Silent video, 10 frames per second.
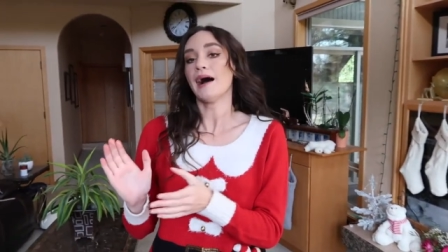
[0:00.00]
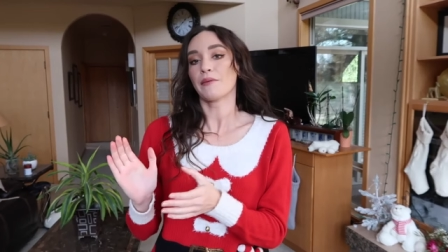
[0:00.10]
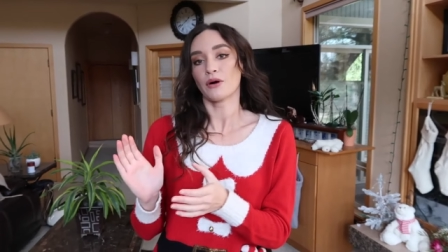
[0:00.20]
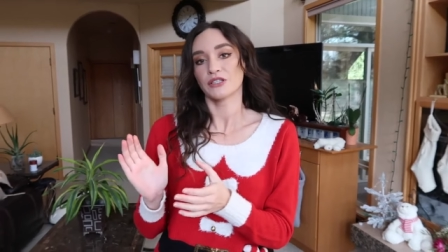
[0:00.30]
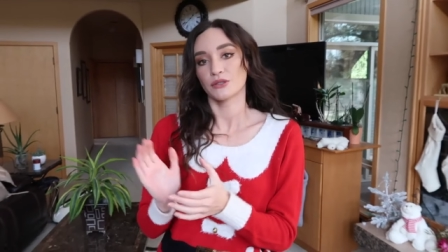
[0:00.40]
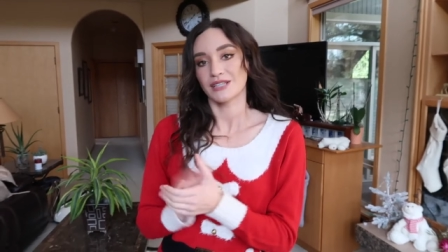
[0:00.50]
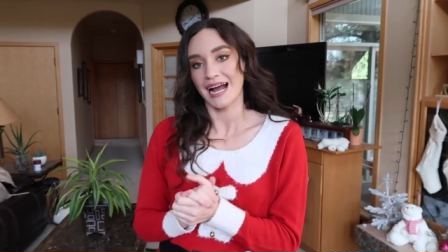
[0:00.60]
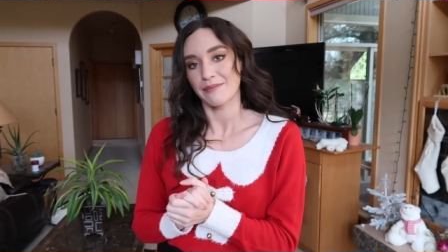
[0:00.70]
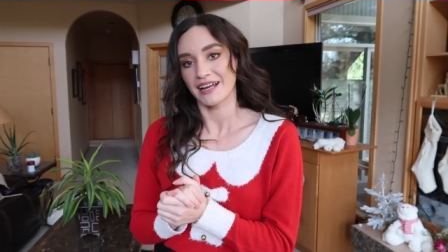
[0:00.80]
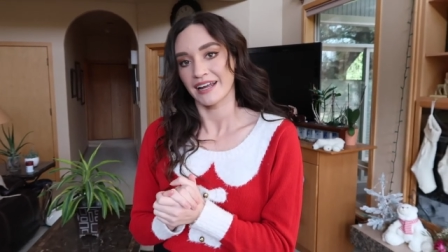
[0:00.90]
I'm going to
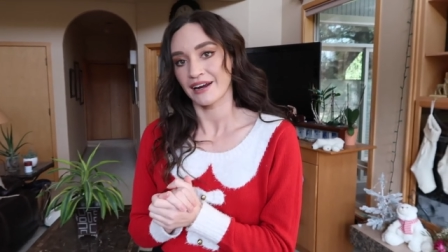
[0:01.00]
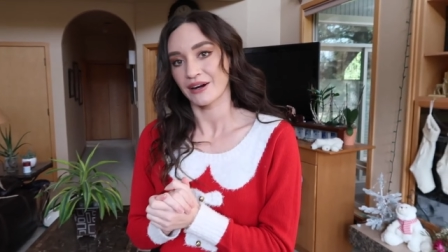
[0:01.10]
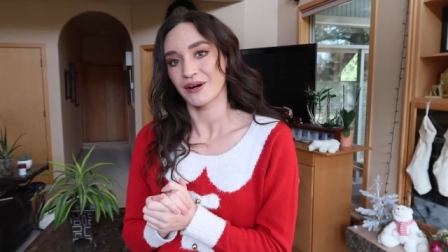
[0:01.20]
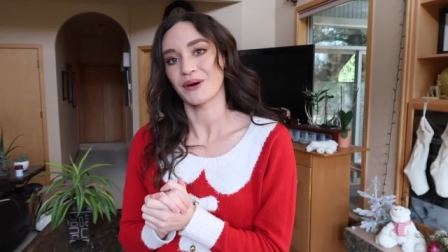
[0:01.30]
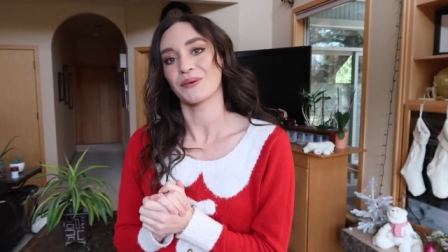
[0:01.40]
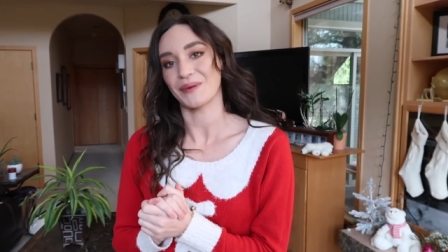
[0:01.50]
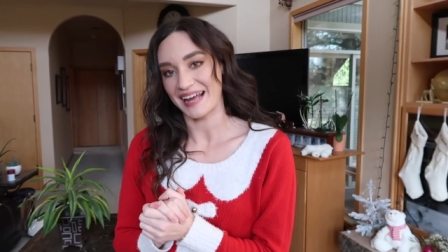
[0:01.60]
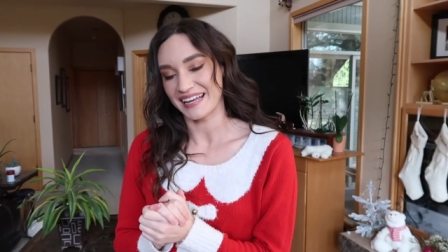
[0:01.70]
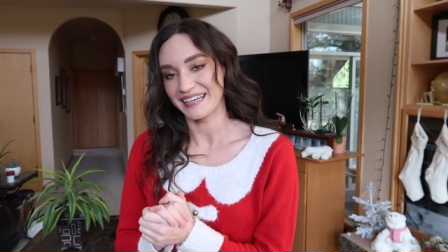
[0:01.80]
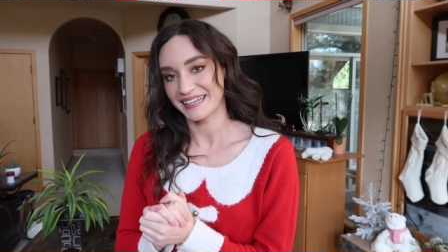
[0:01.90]
dye my hair
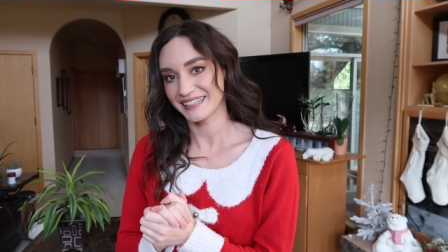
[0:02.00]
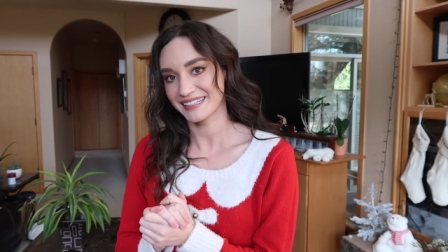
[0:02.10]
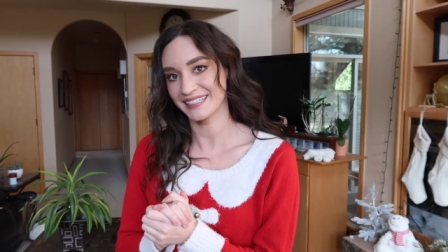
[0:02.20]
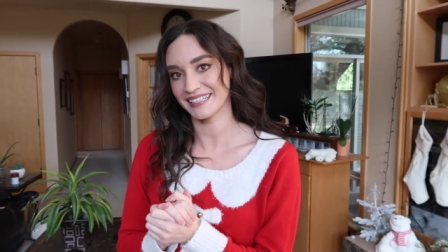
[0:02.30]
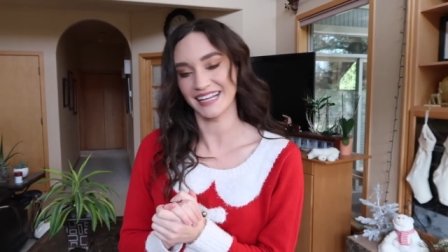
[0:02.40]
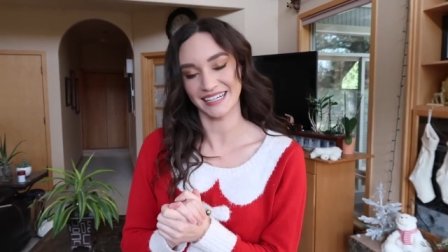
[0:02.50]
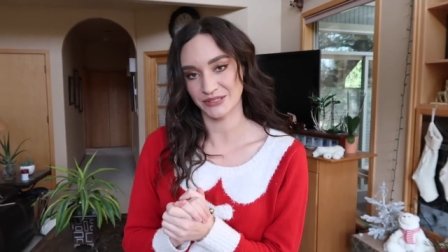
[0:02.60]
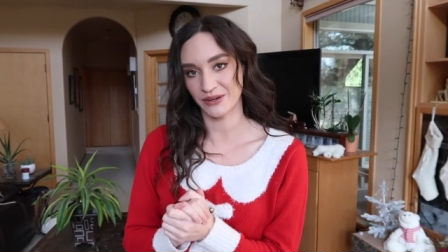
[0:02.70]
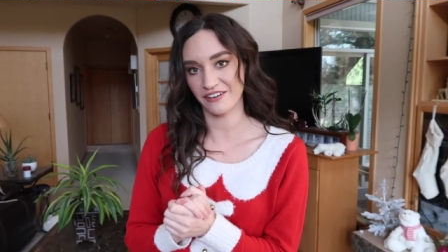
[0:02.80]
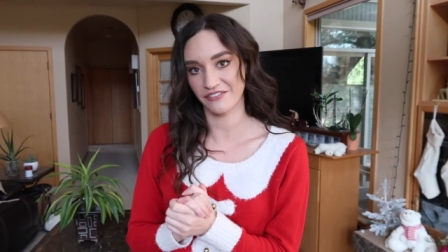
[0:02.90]
red. That
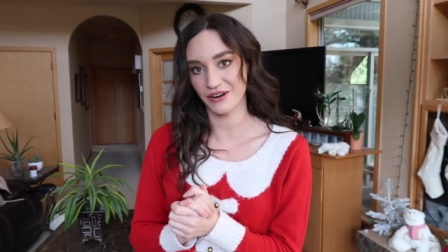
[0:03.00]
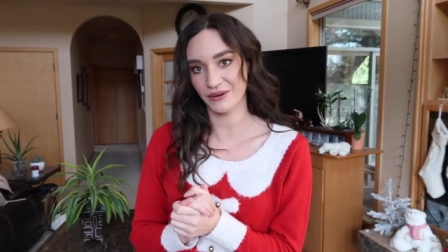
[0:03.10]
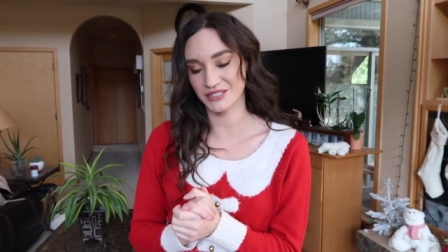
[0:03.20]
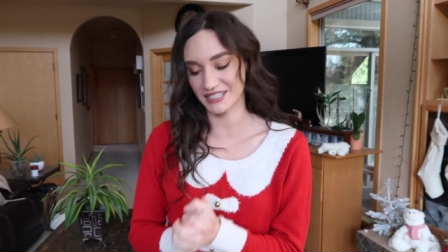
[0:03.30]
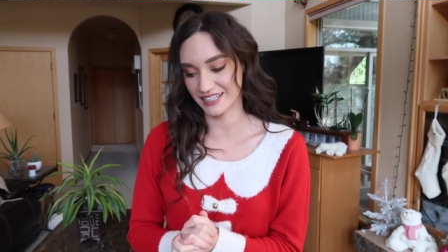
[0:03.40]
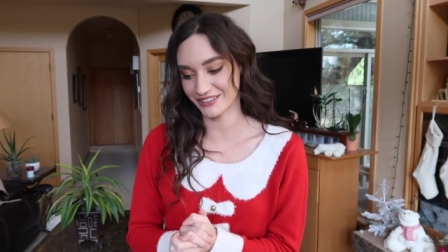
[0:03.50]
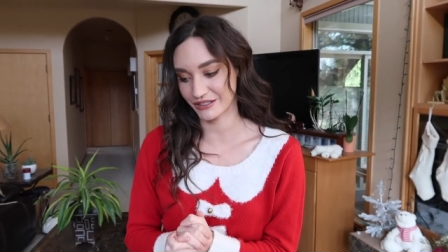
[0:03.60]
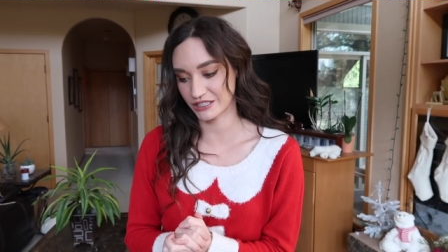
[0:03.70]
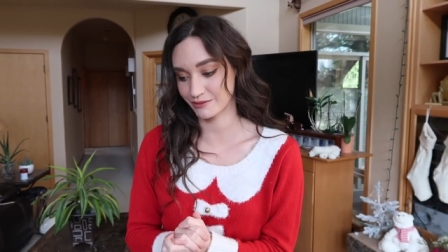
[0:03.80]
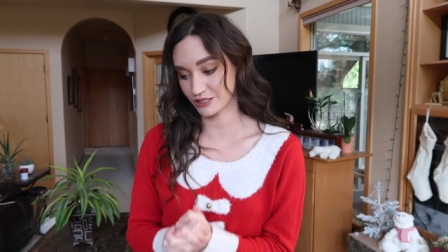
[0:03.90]
is right, folks, to get in the
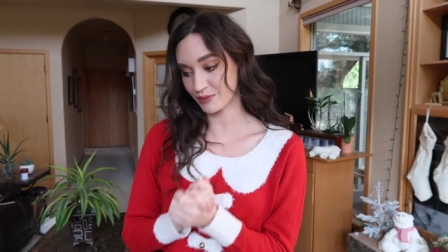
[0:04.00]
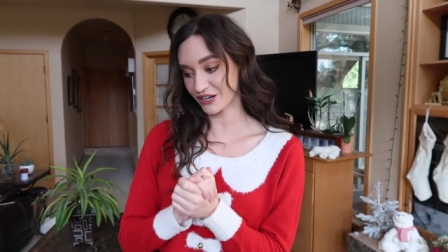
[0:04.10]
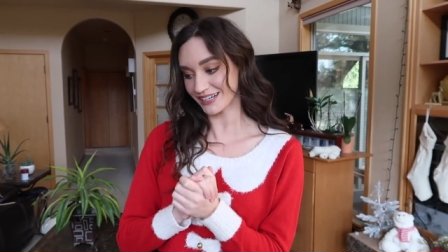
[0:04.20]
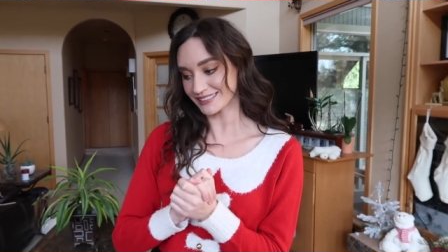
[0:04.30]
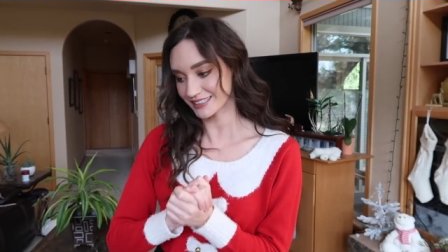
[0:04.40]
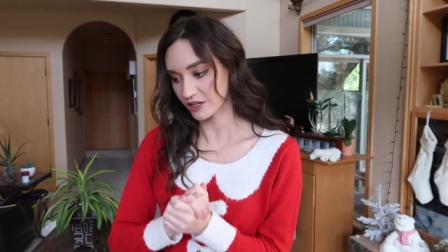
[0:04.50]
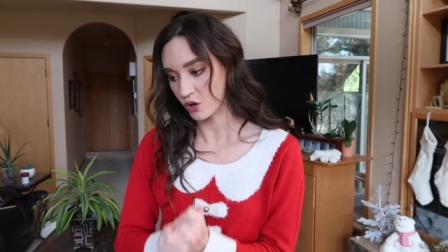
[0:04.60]
Christmas spirit.